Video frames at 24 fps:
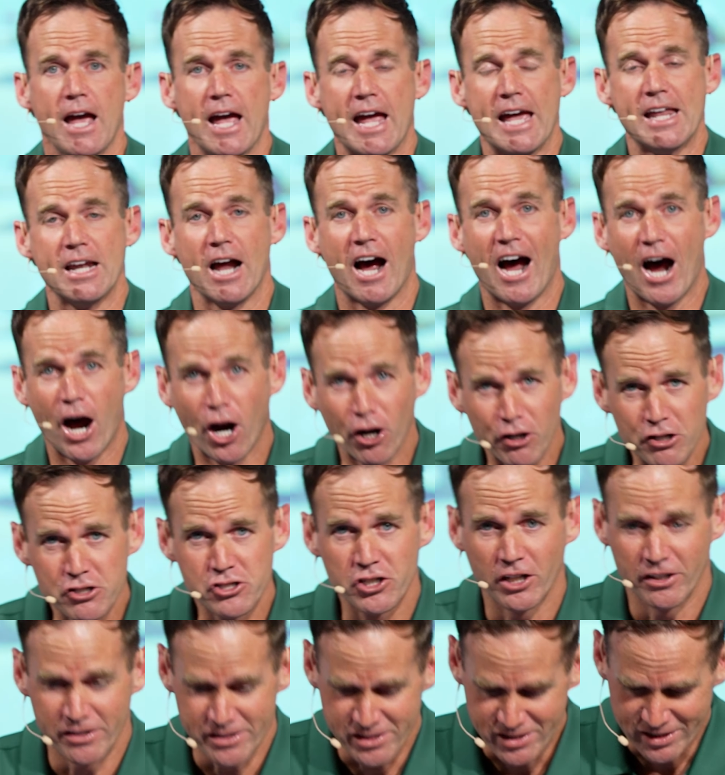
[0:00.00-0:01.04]
And our
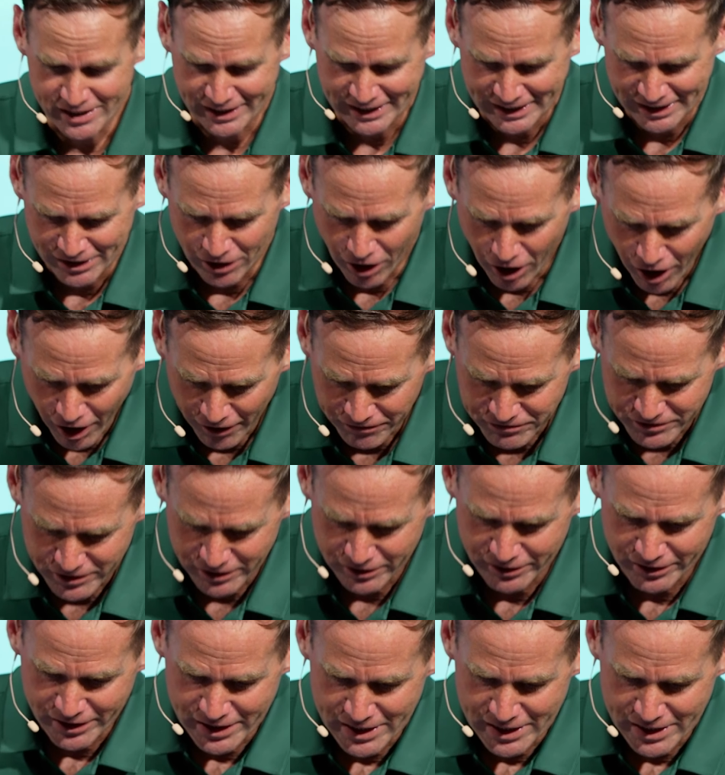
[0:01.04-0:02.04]
jealousy can often